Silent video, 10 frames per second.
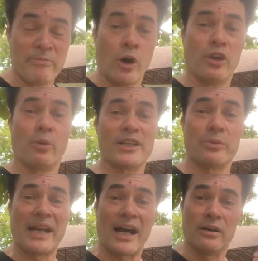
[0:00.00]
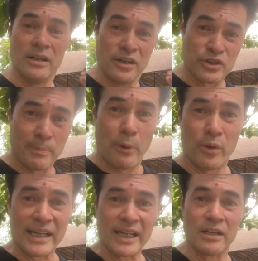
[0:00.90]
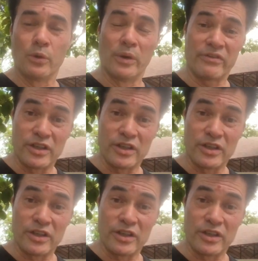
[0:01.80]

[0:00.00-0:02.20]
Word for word: or the ones we're now supporting with